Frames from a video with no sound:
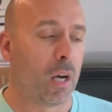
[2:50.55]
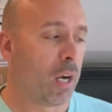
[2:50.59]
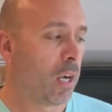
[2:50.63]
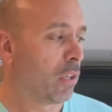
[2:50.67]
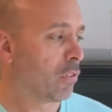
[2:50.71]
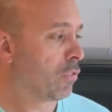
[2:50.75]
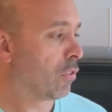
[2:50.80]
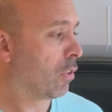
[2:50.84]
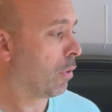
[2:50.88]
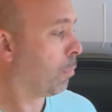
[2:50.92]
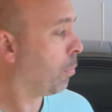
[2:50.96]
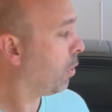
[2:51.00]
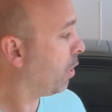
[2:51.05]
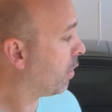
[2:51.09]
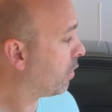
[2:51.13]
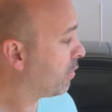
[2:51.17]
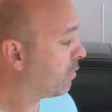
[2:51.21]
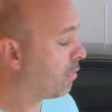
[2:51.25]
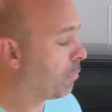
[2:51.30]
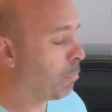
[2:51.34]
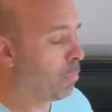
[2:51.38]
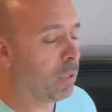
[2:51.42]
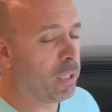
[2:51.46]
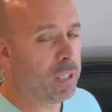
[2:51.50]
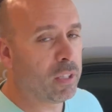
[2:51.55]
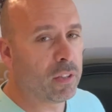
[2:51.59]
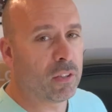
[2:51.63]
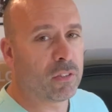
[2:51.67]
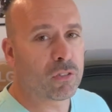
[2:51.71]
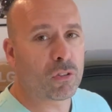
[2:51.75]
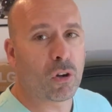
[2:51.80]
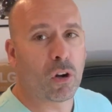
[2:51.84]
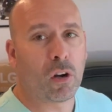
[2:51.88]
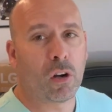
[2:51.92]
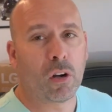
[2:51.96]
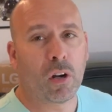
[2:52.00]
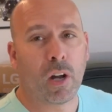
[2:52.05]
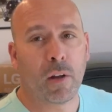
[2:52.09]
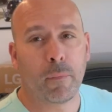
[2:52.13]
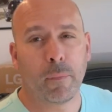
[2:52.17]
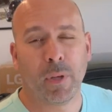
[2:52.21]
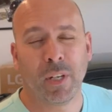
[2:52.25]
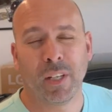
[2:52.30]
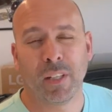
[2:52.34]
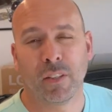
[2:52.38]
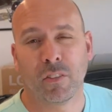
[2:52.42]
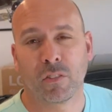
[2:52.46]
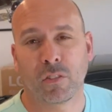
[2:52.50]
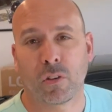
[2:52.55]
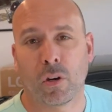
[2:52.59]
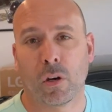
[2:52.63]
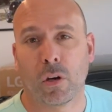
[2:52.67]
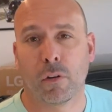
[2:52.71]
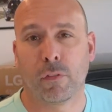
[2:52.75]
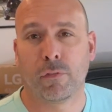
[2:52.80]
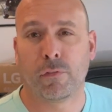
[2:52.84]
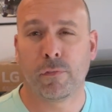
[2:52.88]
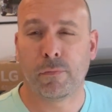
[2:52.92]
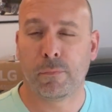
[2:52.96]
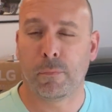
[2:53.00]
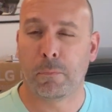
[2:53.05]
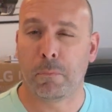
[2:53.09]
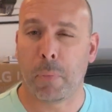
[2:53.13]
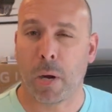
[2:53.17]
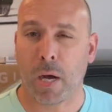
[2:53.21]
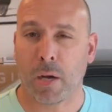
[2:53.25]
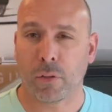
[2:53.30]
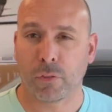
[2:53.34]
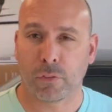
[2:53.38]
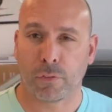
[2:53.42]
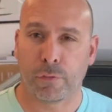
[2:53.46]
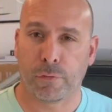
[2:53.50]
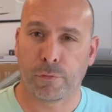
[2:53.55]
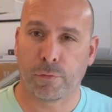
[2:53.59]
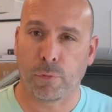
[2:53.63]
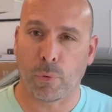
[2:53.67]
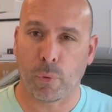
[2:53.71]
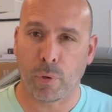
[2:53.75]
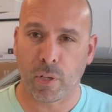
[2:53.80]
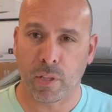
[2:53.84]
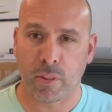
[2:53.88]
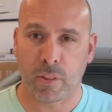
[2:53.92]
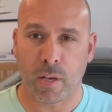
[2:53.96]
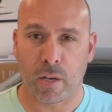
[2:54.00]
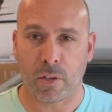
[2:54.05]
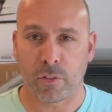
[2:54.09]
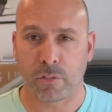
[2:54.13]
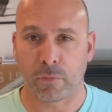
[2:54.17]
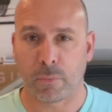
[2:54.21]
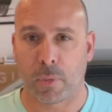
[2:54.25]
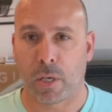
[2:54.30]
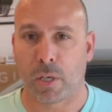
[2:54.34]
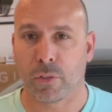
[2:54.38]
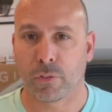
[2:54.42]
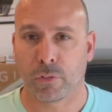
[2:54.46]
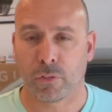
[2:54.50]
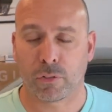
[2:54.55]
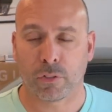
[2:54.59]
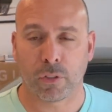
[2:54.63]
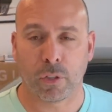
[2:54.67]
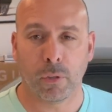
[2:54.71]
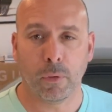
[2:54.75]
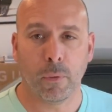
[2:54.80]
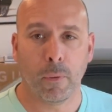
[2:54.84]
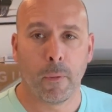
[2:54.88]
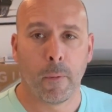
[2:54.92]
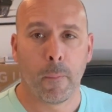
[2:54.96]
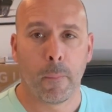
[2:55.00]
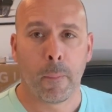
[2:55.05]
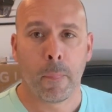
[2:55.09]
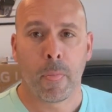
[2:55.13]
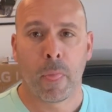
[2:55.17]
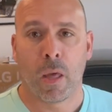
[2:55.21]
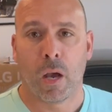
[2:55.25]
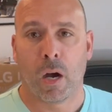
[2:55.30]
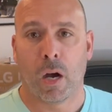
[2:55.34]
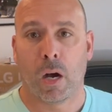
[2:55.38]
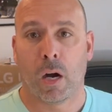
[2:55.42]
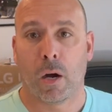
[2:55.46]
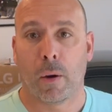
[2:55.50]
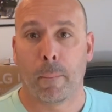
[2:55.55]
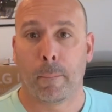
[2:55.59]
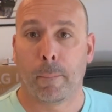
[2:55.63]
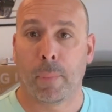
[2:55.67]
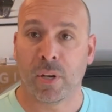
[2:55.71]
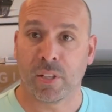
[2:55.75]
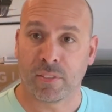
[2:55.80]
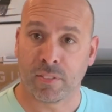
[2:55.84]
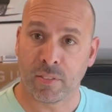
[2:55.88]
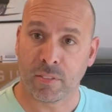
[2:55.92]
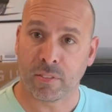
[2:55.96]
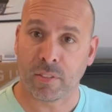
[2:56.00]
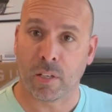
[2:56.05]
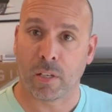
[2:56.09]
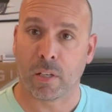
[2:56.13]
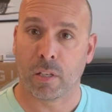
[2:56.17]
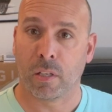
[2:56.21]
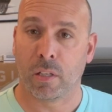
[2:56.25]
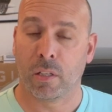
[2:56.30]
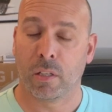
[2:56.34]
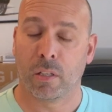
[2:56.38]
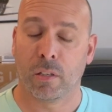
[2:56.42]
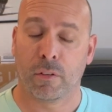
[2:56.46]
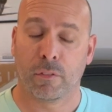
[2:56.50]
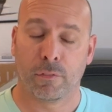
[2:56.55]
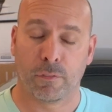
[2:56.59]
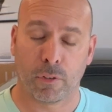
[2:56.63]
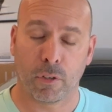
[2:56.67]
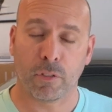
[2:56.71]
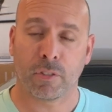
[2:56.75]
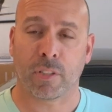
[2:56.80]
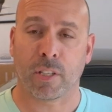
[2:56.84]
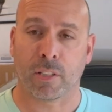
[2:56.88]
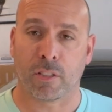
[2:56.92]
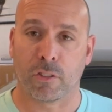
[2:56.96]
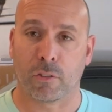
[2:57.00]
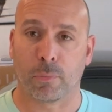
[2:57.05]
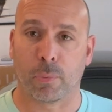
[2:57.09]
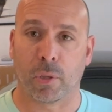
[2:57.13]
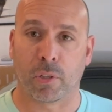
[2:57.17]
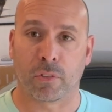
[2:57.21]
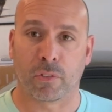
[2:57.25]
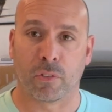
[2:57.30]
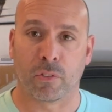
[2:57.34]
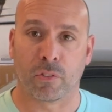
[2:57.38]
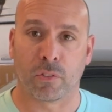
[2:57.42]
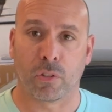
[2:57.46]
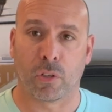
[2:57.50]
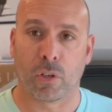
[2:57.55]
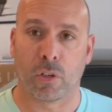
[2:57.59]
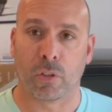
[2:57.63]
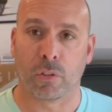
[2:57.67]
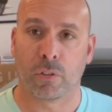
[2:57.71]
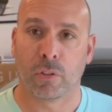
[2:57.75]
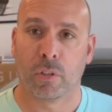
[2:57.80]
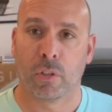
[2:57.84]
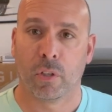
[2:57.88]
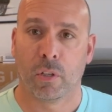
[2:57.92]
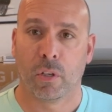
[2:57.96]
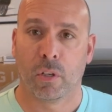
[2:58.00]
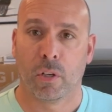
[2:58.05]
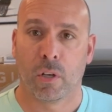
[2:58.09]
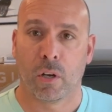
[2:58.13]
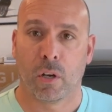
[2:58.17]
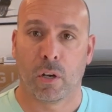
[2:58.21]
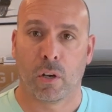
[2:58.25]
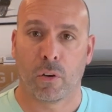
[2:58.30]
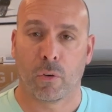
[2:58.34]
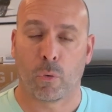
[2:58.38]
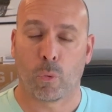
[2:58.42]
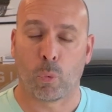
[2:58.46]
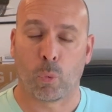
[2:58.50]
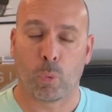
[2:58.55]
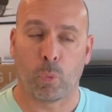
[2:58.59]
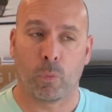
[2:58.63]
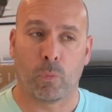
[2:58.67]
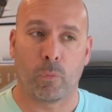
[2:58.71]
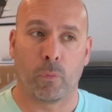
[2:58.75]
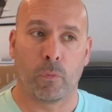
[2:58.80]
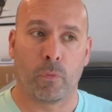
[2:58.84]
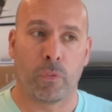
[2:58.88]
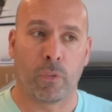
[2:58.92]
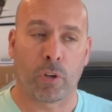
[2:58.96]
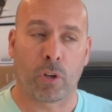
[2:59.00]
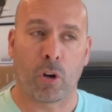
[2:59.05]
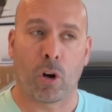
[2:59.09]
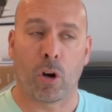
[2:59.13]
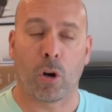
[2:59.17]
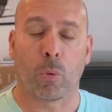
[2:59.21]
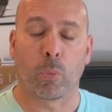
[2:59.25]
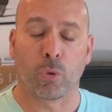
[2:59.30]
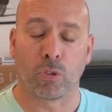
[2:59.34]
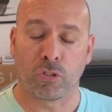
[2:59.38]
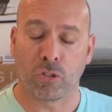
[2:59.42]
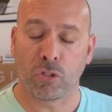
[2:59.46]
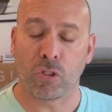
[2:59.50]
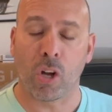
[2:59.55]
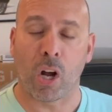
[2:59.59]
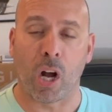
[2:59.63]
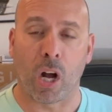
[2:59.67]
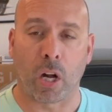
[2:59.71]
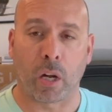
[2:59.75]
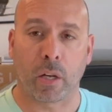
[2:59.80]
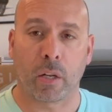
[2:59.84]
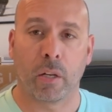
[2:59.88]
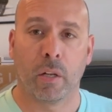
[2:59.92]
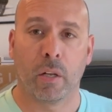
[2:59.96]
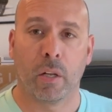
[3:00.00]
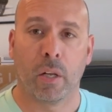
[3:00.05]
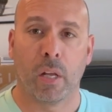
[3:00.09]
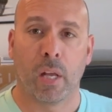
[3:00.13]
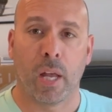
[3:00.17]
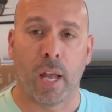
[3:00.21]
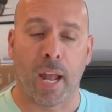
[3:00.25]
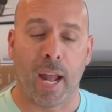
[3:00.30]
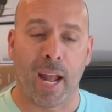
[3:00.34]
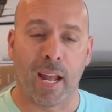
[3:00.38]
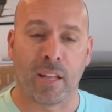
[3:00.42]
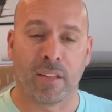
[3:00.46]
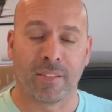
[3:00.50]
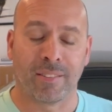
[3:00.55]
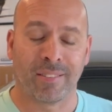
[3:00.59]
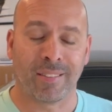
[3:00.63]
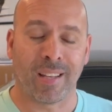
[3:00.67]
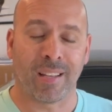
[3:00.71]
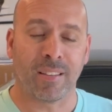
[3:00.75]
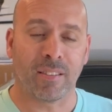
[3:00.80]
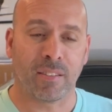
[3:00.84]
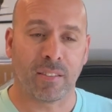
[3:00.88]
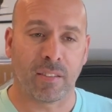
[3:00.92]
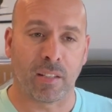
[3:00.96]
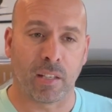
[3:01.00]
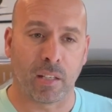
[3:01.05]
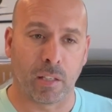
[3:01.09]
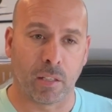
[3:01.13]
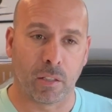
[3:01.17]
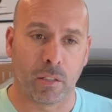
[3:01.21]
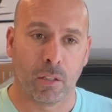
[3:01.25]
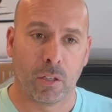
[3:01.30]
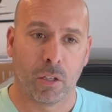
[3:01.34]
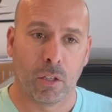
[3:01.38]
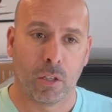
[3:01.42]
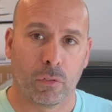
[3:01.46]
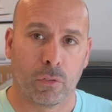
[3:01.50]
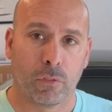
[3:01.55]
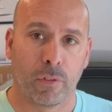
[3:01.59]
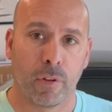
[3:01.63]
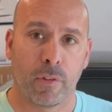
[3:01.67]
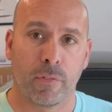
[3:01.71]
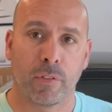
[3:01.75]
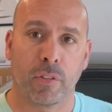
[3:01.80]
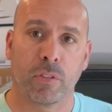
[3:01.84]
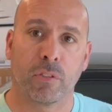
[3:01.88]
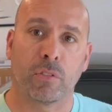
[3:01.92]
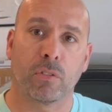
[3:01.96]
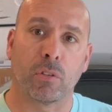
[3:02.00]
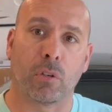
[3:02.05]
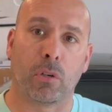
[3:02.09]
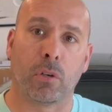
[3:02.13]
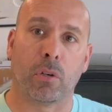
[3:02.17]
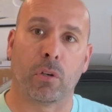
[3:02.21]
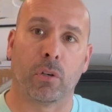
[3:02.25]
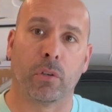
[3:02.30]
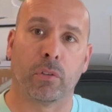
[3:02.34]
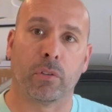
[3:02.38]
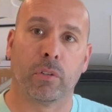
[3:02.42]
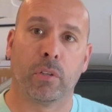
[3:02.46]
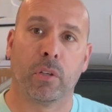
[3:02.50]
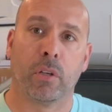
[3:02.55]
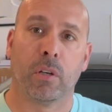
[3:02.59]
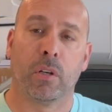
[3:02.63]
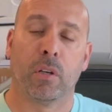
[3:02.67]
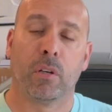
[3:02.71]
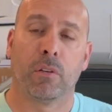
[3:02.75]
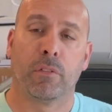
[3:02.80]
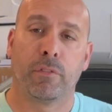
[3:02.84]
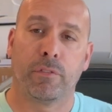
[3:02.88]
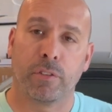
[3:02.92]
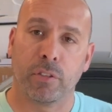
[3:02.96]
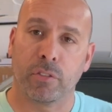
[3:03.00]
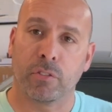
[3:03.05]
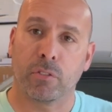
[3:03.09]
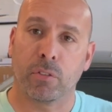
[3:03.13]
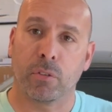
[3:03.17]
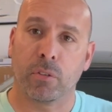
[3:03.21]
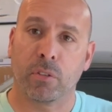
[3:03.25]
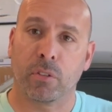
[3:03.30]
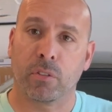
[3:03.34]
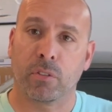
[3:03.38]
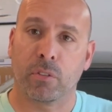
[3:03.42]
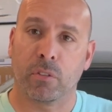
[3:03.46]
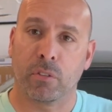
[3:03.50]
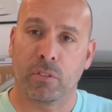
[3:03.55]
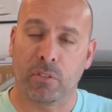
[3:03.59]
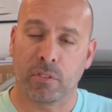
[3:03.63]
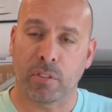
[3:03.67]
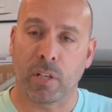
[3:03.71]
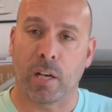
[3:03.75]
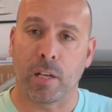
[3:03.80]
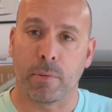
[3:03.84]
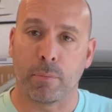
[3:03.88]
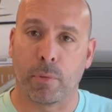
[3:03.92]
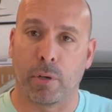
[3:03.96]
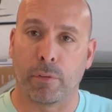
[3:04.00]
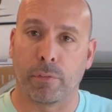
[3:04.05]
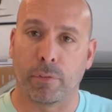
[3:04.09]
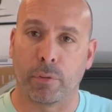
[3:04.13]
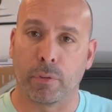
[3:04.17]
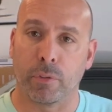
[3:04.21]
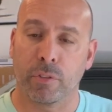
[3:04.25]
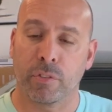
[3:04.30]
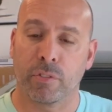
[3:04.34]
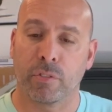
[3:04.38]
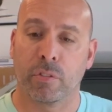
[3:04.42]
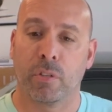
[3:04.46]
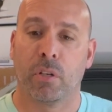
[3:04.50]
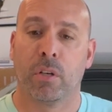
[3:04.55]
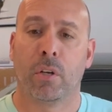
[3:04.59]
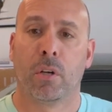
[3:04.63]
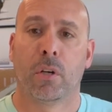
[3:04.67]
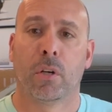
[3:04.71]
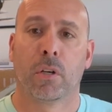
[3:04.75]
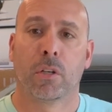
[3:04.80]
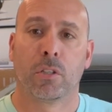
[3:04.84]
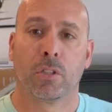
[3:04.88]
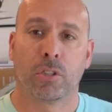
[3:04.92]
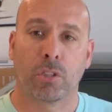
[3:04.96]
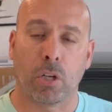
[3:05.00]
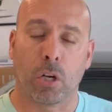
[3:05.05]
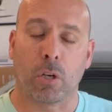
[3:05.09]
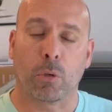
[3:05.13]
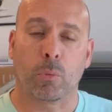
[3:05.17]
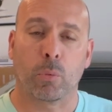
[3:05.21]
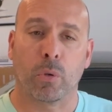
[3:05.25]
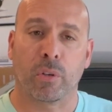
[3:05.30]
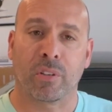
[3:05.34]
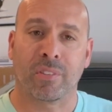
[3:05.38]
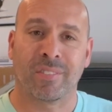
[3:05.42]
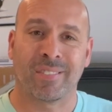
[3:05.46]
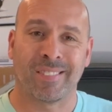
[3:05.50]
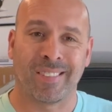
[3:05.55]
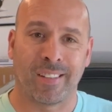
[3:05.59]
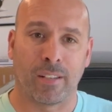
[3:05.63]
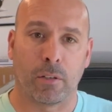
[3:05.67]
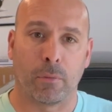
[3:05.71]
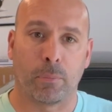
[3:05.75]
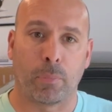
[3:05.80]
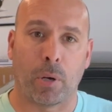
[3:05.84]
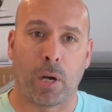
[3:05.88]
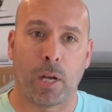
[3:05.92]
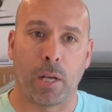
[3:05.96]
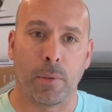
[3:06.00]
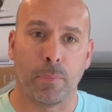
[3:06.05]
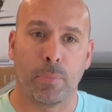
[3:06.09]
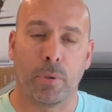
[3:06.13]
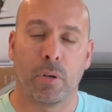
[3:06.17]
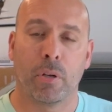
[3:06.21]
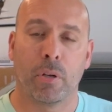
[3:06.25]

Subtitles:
So the plugs have been in this car about 40,000 miles or so. But since I first got these plugs installed, the car was stock. And since then, we've installed Pfister side mufflers, Sharkworks center pipe,